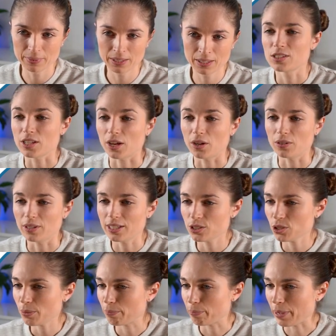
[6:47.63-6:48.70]
So let's
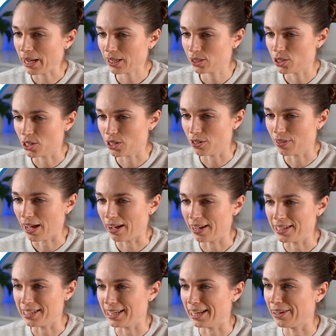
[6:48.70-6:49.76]
jump back to that
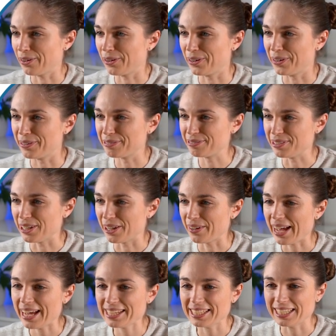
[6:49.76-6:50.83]
idea of,
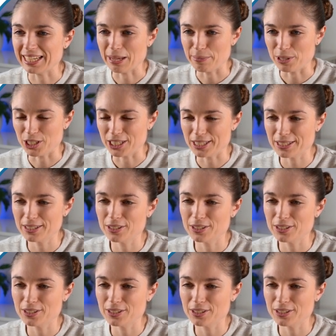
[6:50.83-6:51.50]
adding in images.